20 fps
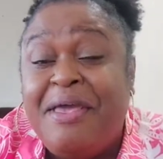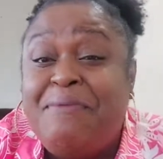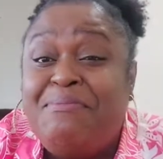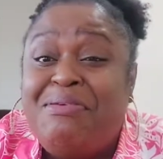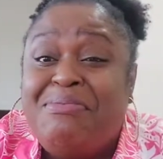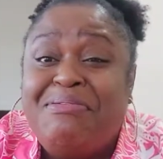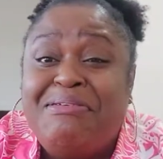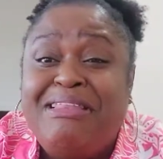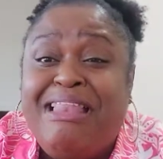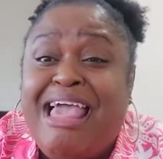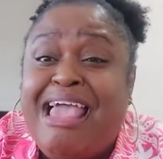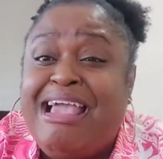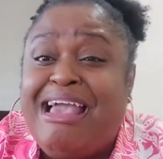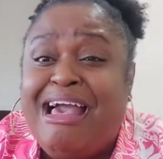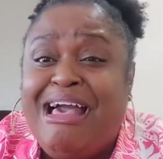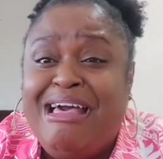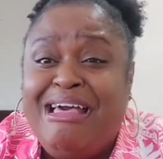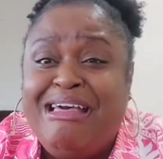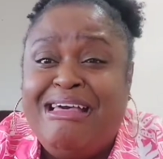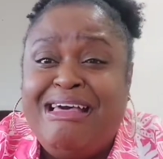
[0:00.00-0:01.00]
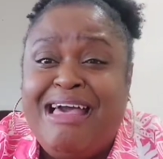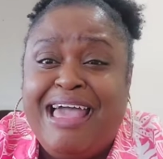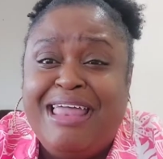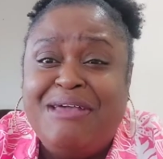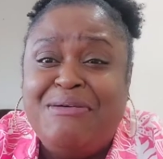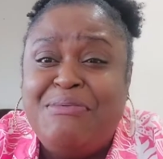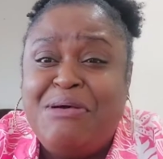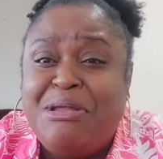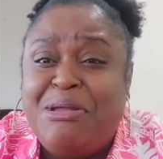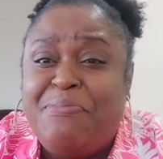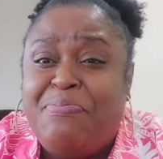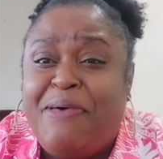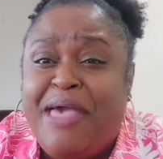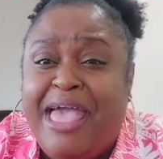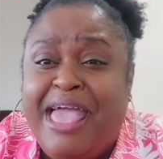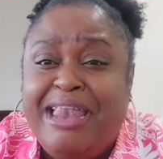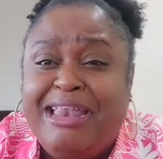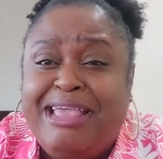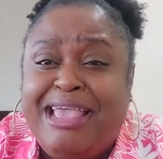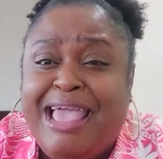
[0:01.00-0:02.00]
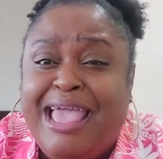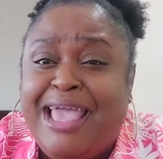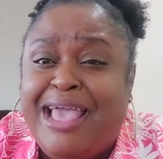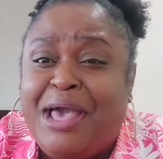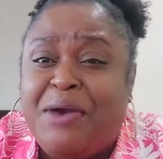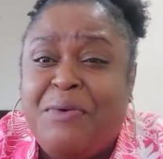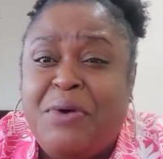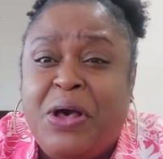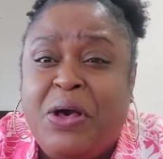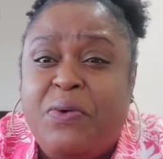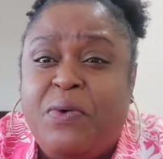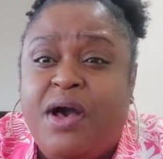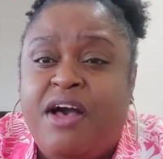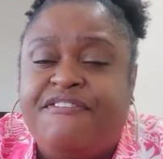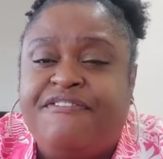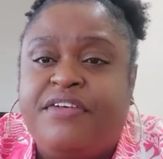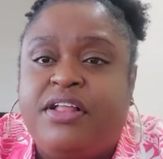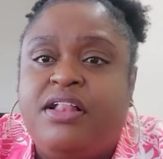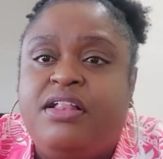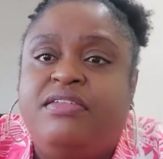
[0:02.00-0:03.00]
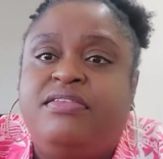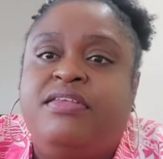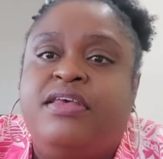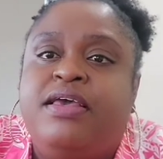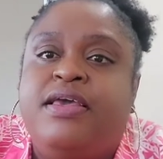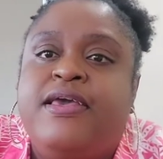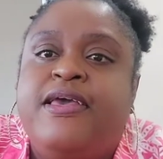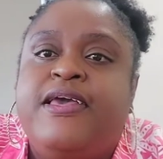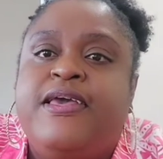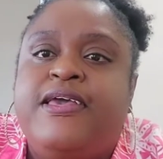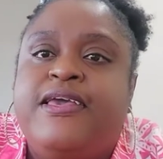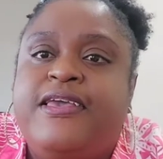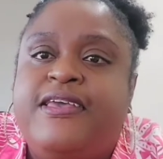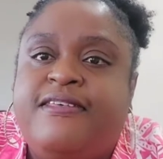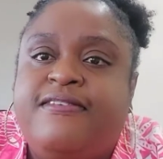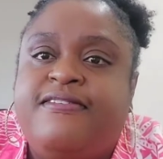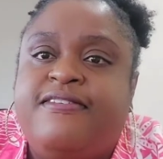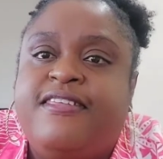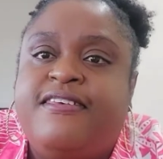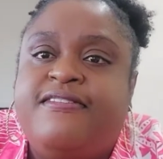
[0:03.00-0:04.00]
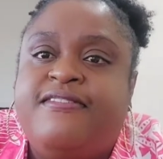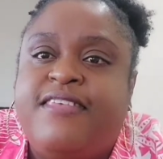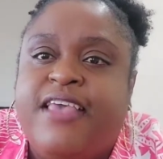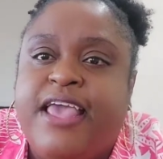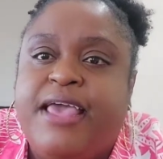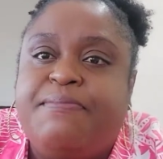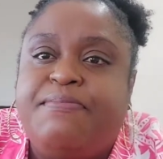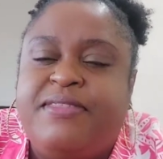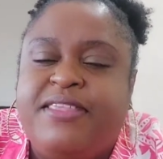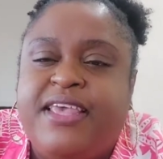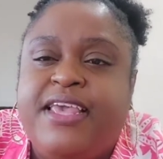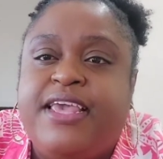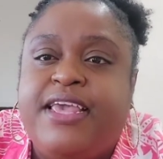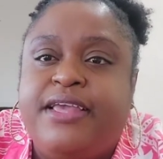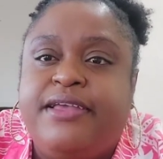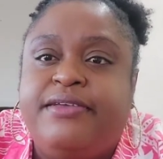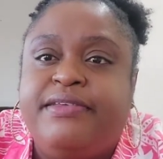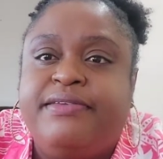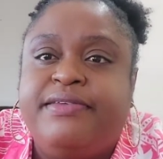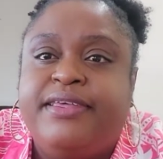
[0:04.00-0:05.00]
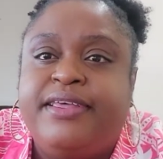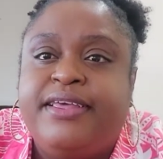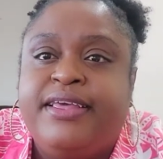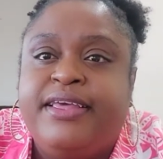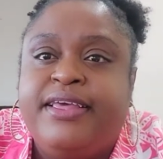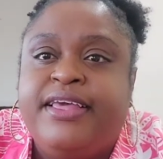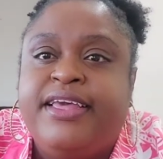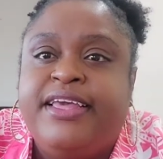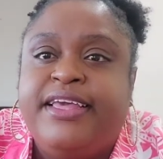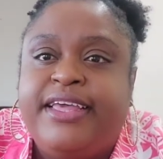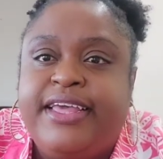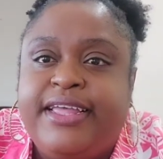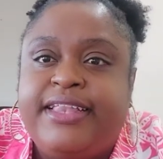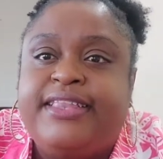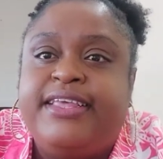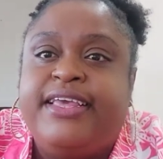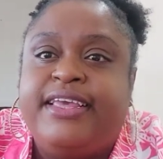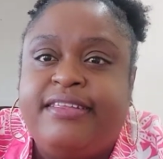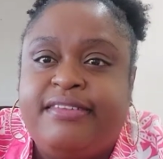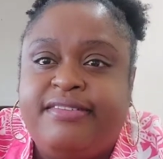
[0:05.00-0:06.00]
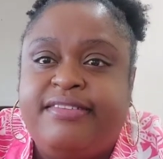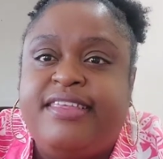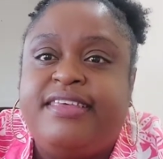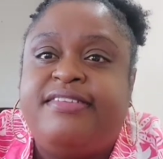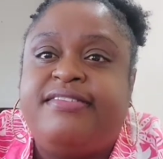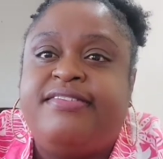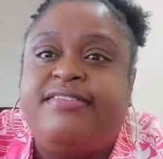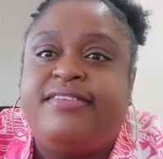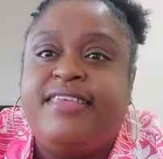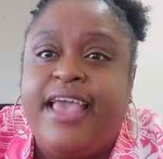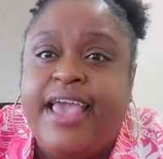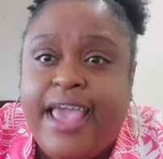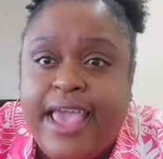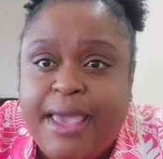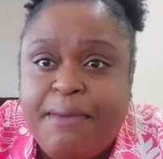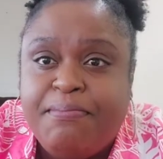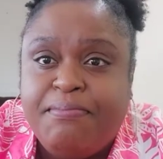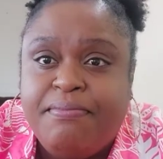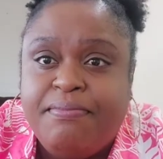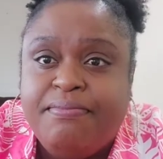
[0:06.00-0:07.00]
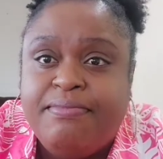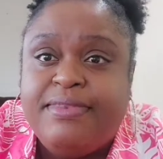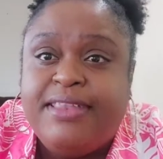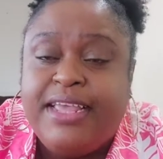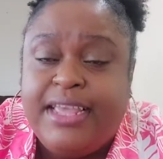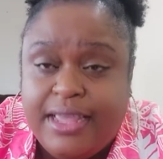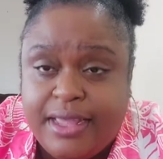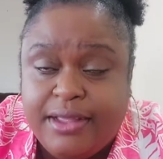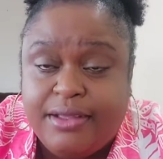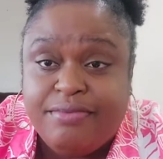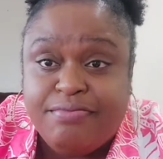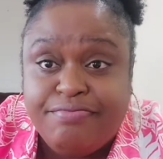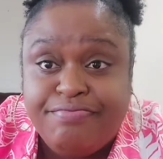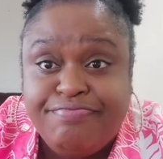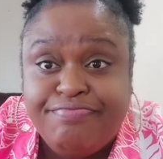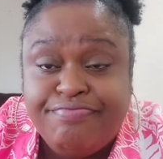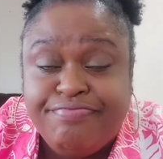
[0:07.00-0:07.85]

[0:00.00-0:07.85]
People are like, oh, I don't want a pancake, I want waffles. It's the same thing. It is the same thing.